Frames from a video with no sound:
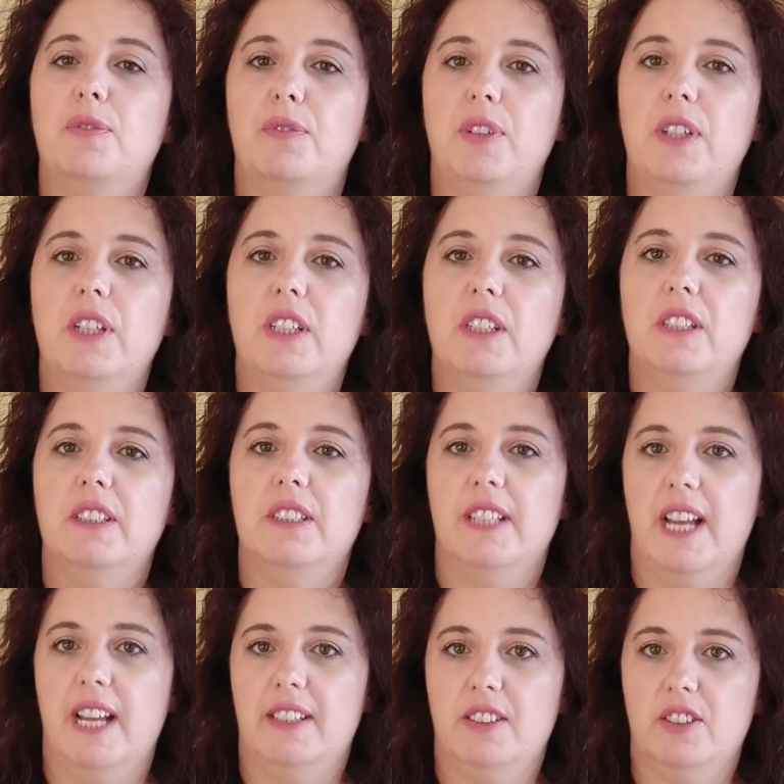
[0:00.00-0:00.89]
feel
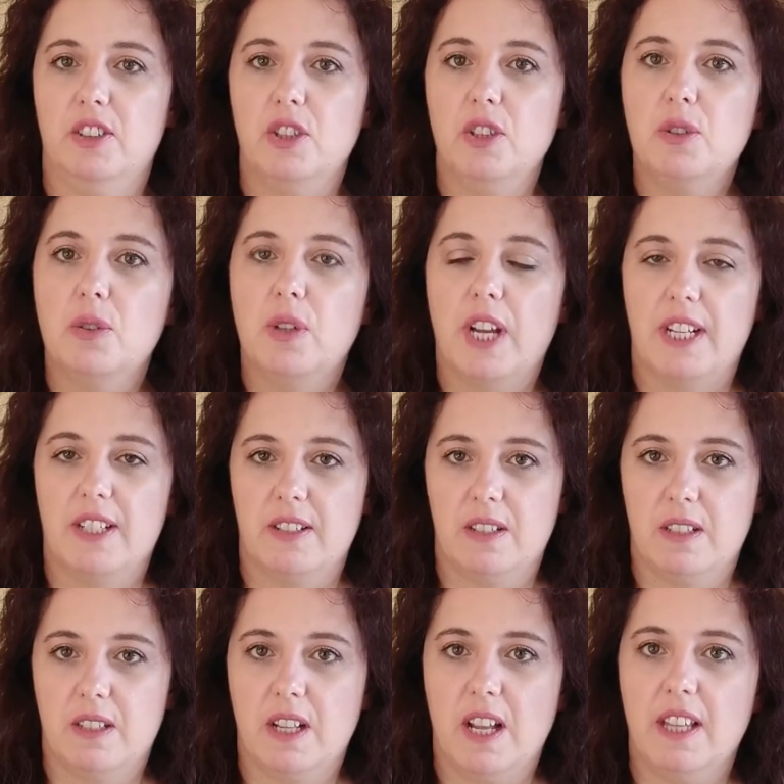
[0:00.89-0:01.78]
that you can
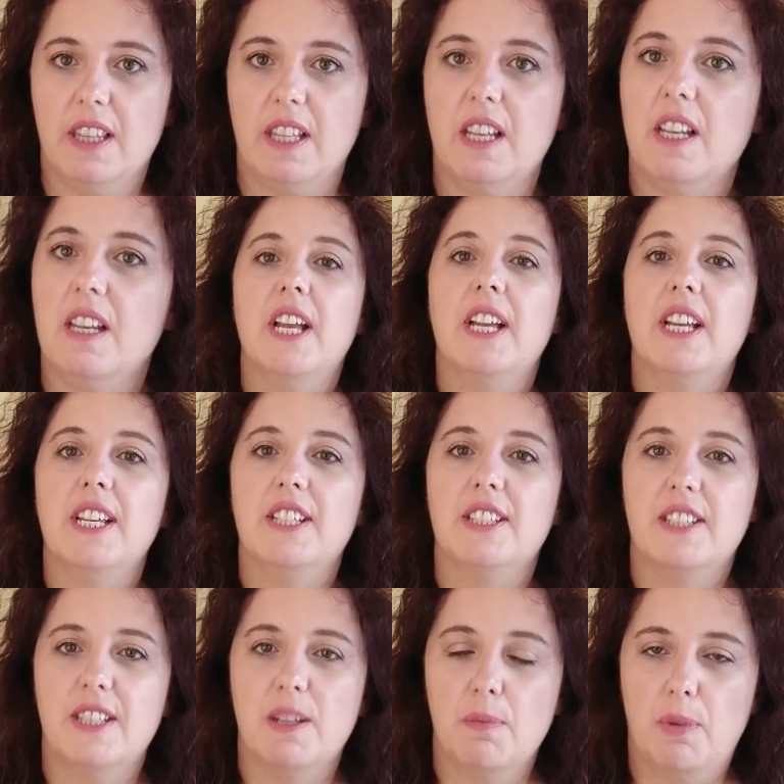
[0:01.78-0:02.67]
study.
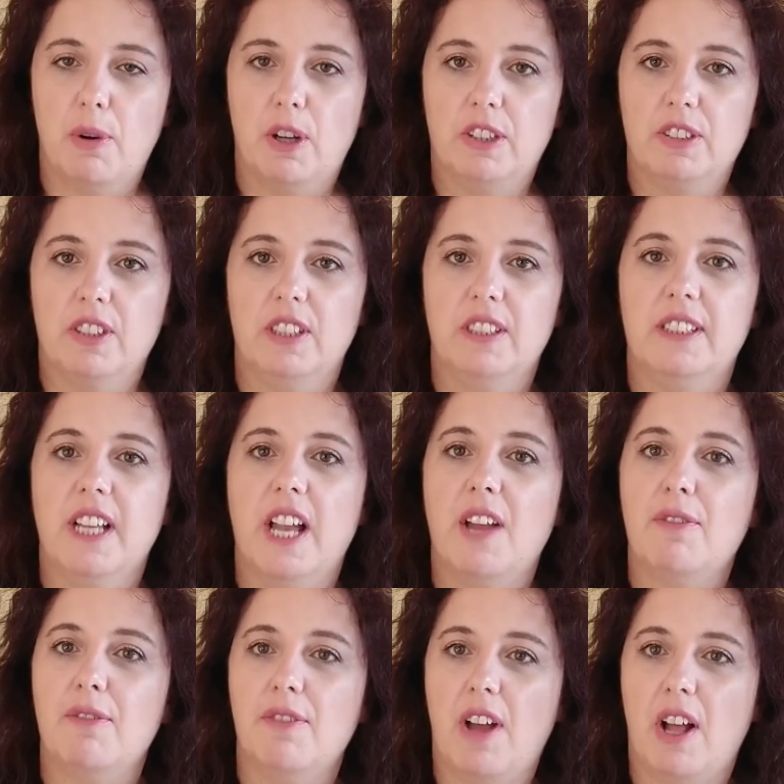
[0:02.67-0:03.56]
It's important
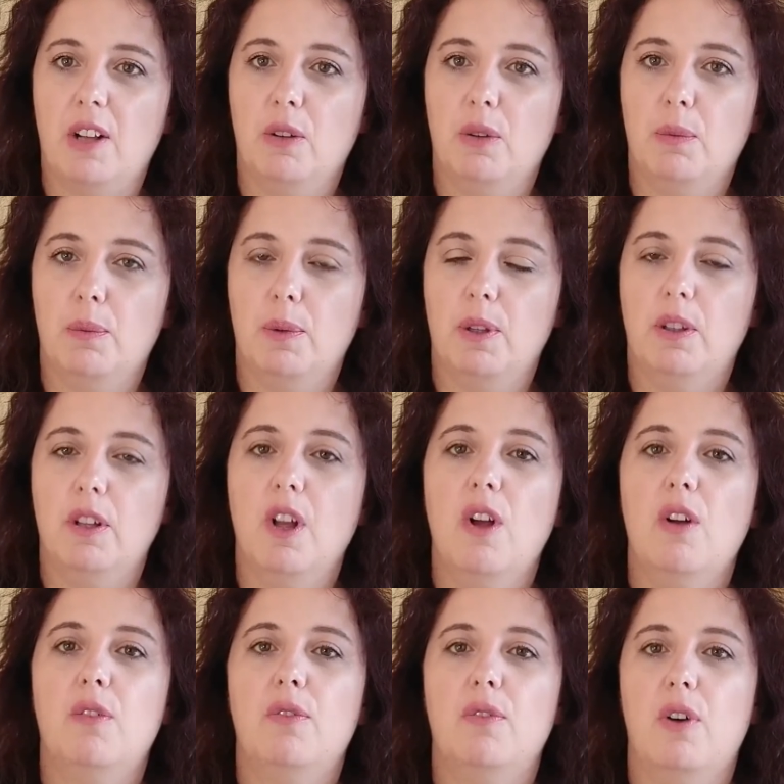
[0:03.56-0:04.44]
and valuable
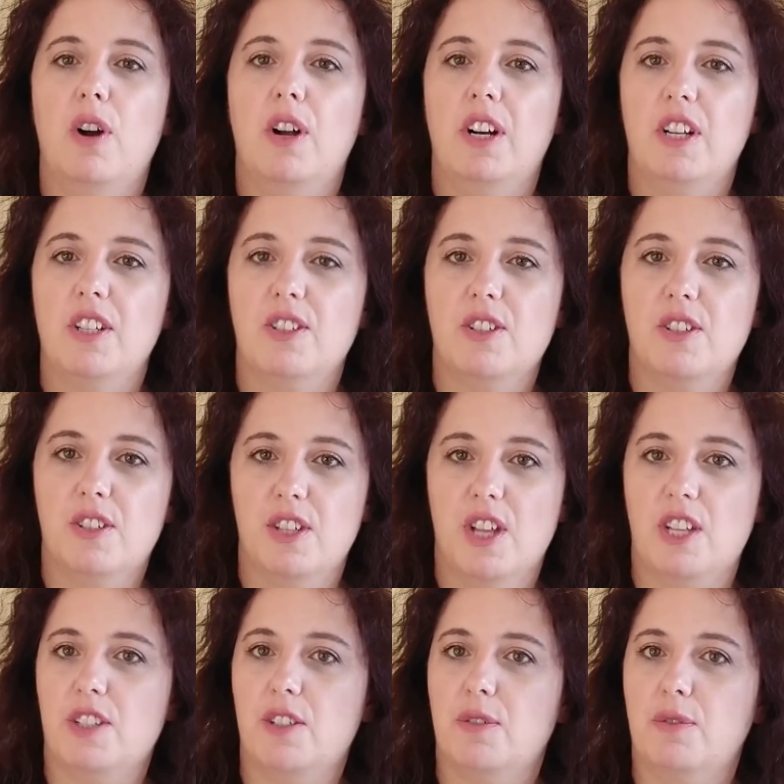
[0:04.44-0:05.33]
for a
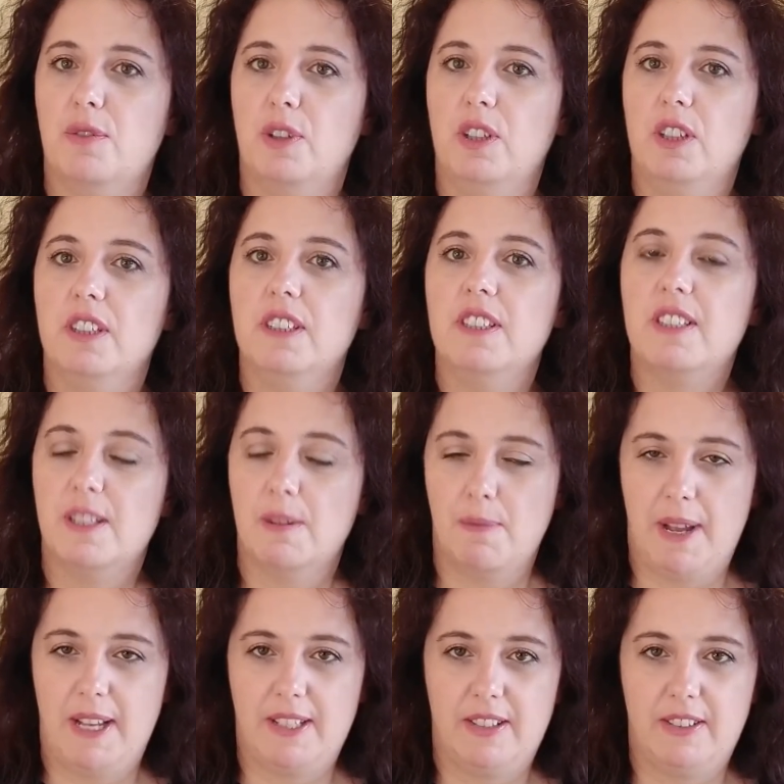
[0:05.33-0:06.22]
successful
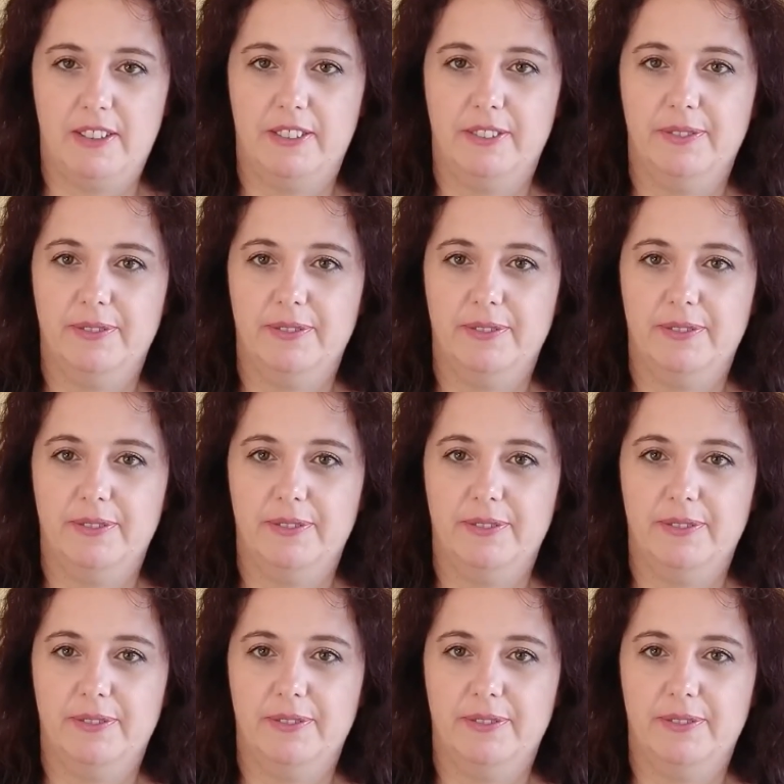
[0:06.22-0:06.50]
semester.